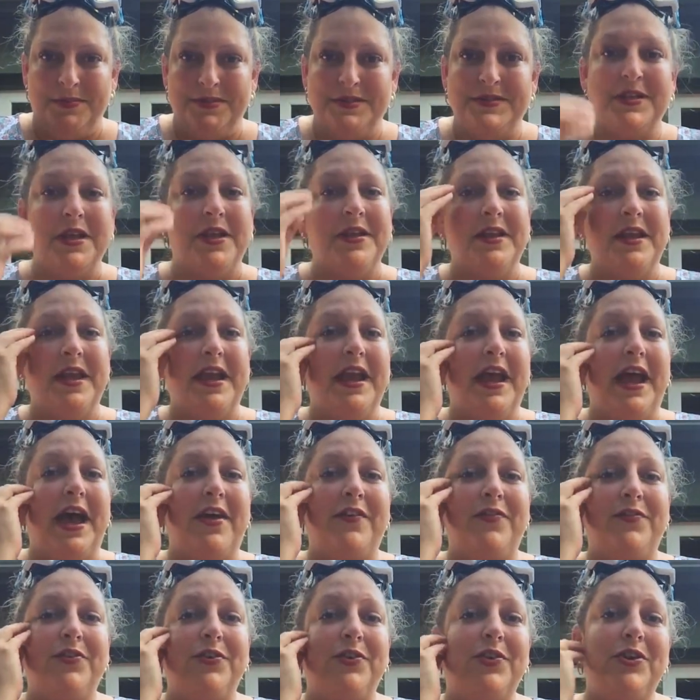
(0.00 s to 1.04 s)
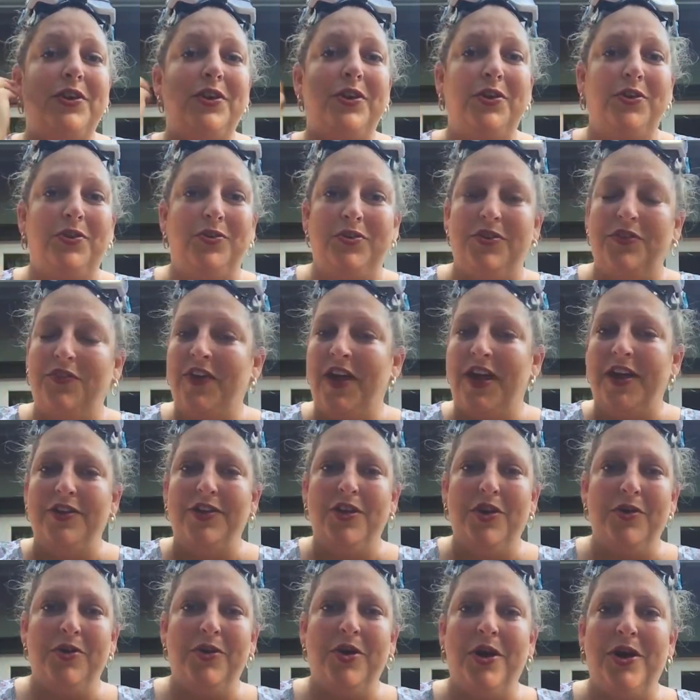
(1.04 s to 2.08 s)
Sunday afternoon, you've had
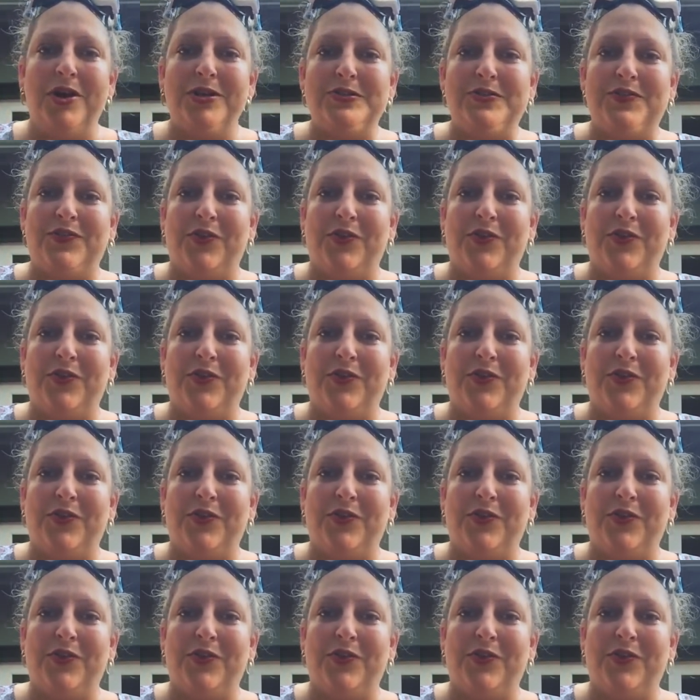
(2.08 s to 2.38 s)
no calls